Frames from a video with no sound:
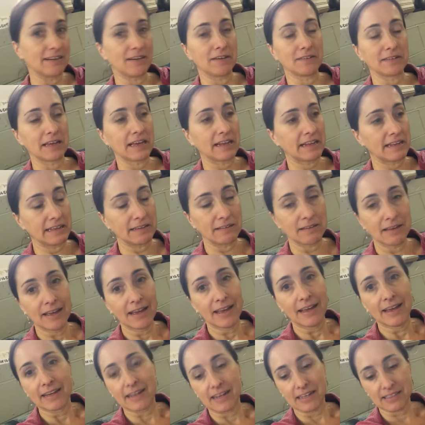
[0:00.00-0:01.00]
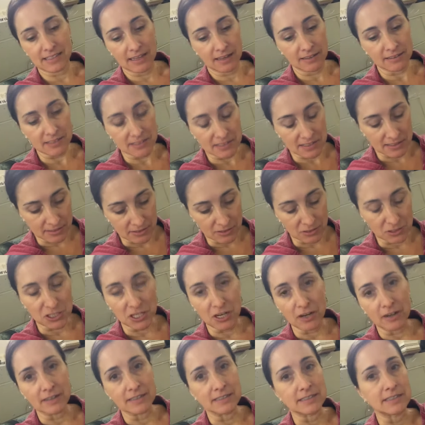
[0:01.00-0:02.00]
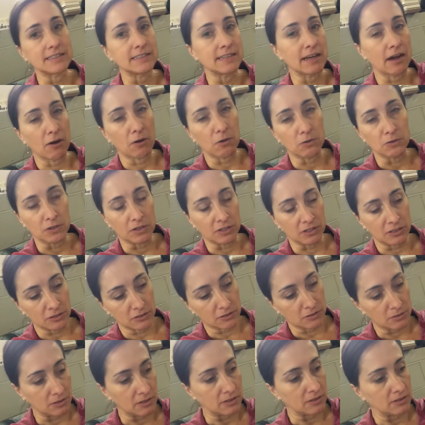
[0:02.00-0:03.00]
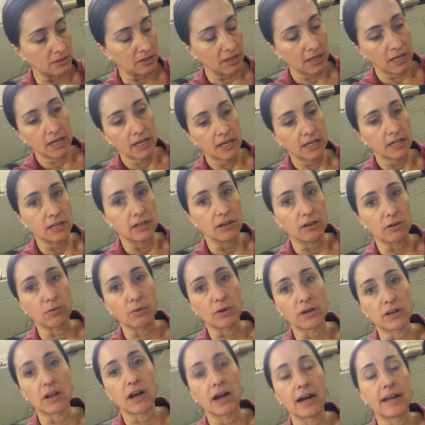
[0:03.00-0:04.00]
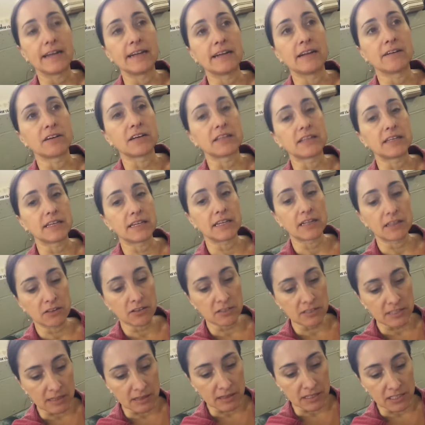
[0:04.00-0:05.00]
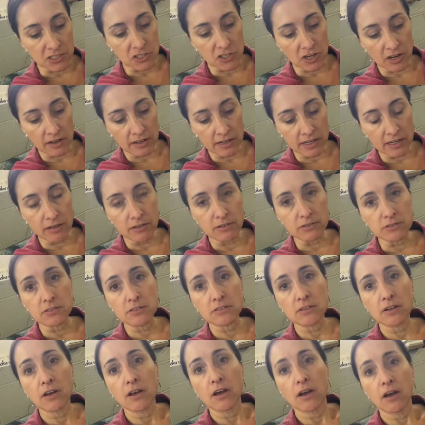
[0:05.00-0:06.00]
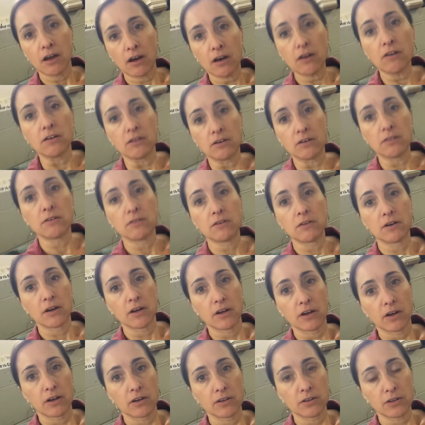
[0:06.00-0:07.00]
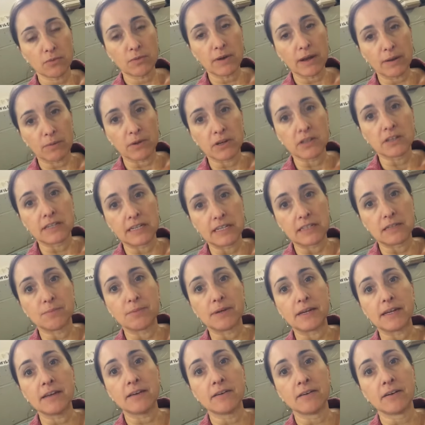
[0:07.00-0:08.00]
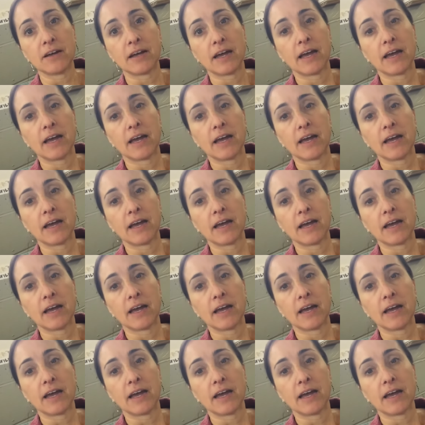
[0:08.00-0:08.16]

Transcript: and all that, and he gets out this little chart, and he says, how old are you, and you know, where your height and everything. And he looks at the chart and he goes, oh, you're right where you need to be.